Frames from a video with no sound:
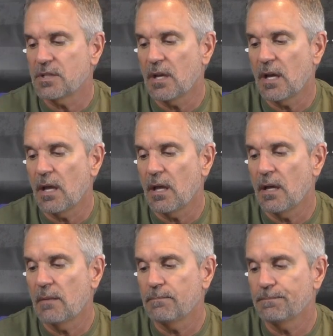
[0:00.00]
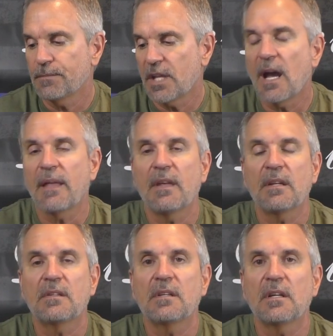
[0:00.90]
a guy that
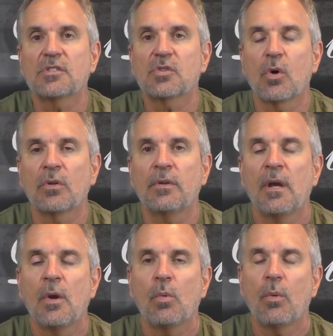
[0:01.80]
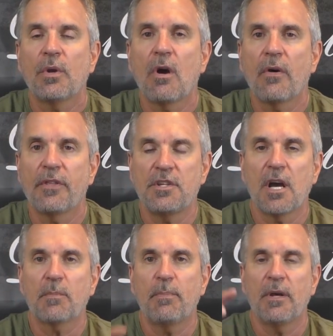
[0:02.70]
sold what we call the
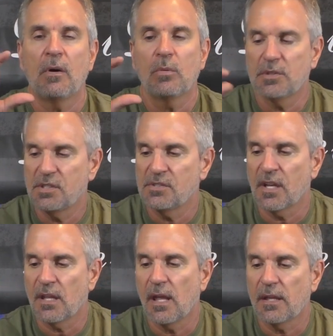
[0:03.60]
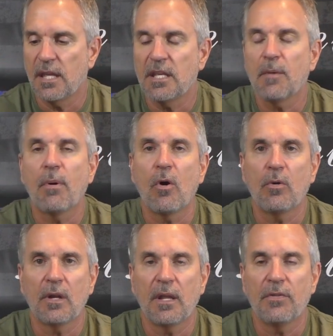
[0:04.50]
duckbill, which is a key
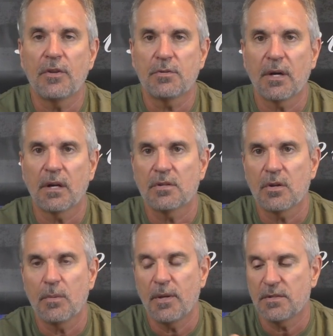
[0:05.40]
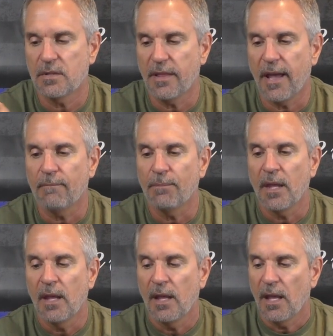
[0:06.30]
component in the trigger. I'll show you a picture of that.
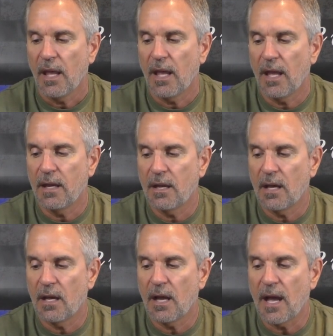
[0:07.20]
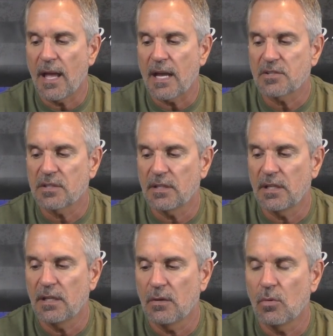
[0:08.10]
And I
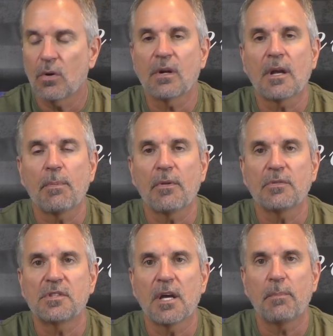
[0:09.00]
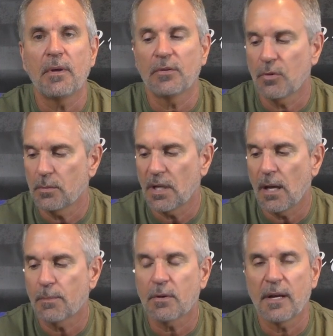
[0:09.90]
actually ordered a couple of those duckbills from him and
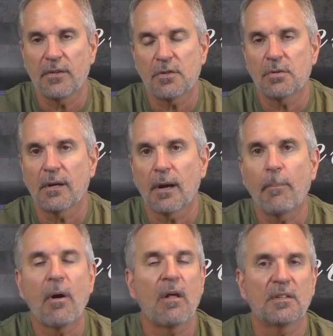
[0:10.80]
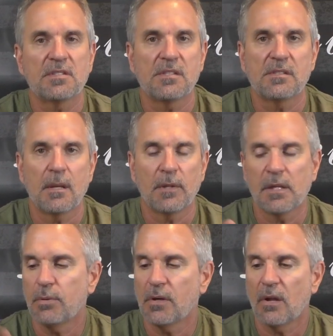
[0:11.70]
upgraded the trigger. I polished the assembly,
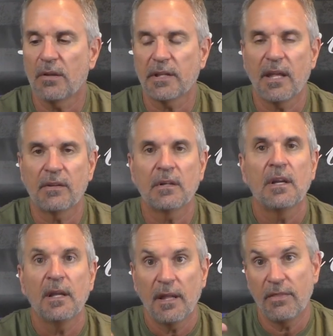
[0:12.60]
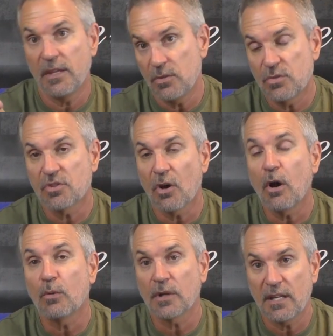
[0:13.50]
put it all together, and then you
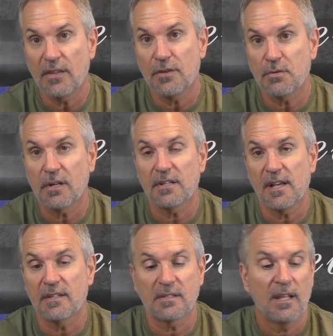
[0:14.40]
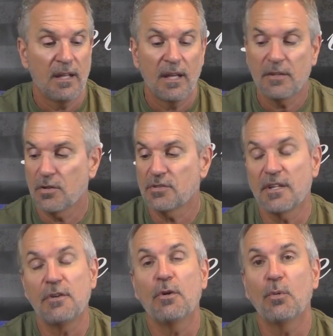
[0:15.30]
saw when I did the trigger test. Turns it
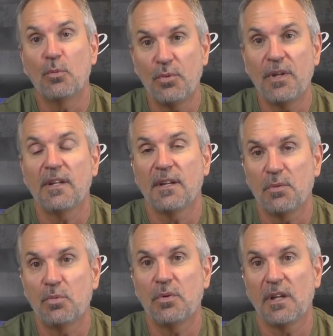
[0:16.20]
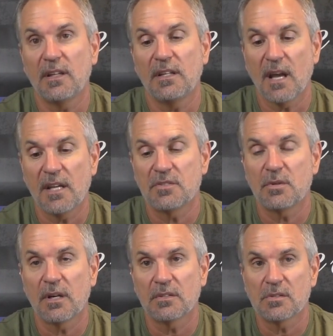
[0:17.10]
into a really, really nice
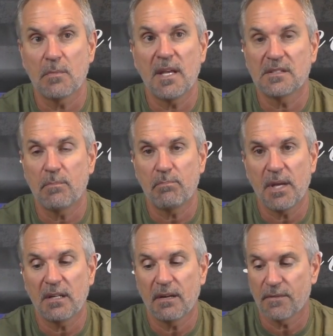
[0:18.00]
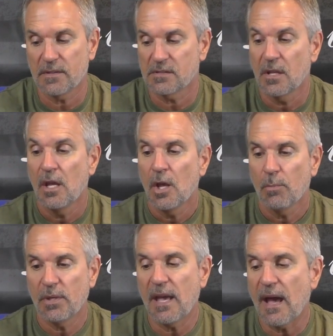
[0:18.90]
trigger, so it makes a big difference.
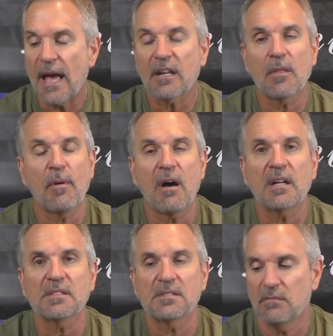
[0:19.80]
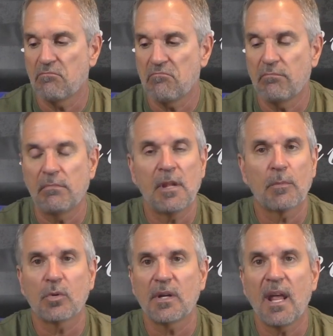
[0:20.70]
But yeah, out of the box,
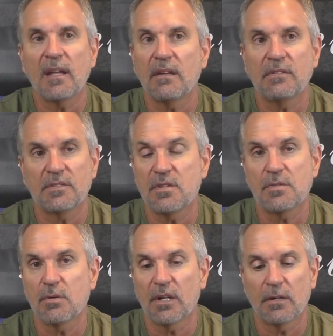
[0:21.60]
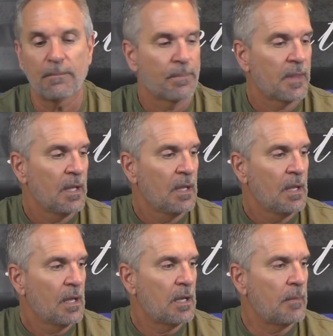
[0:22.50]
number one negative is the trigger.
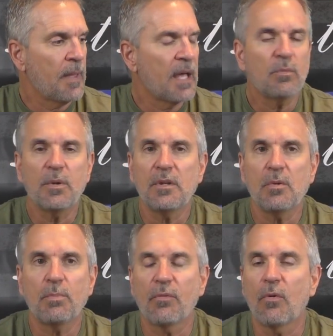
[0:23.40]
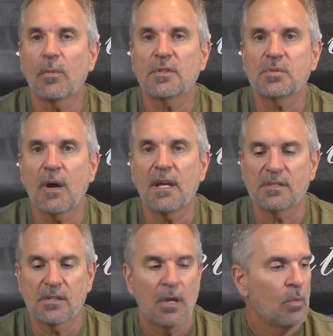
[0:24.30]
How did we do
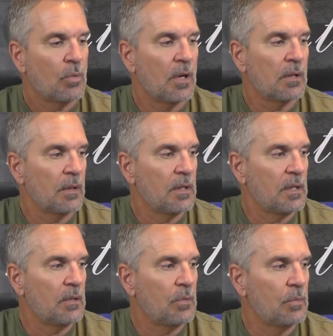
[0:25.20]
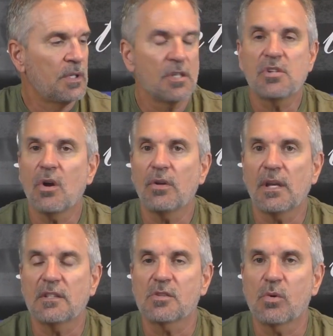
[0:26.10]
performance-wise? Well, we did show you it
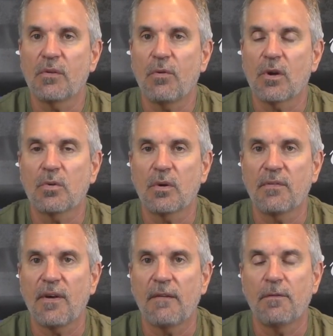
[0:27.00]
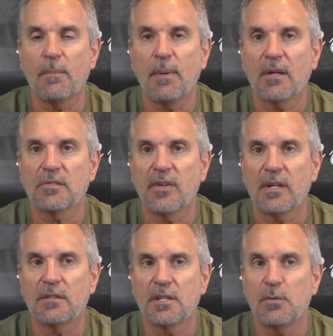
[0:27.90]
gets 24 to 25 foot-pounds of
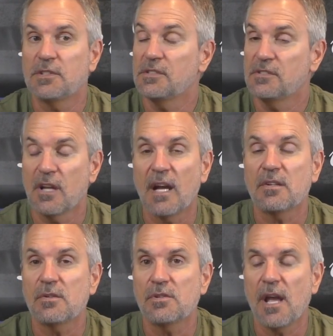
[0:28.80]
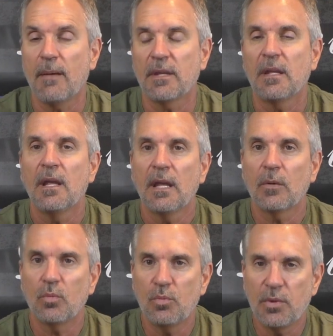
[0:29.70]
energy, which is not too shabby. It
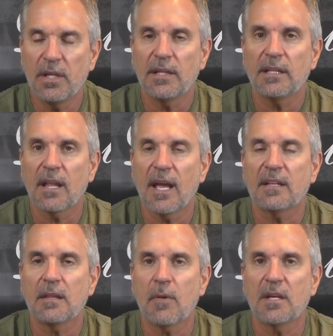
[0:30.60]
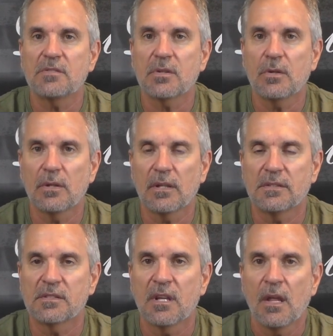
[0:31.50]
really liked the
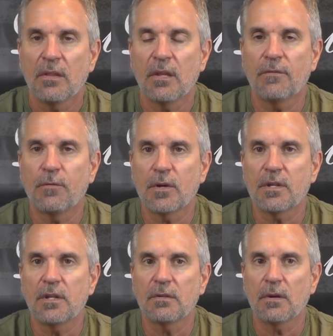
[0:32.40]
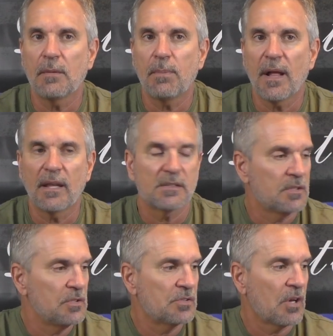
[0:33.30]
Meisterkugelns, the 14-grain pellets,
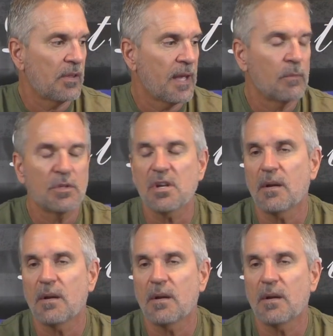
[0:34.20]
and you saw that. We shot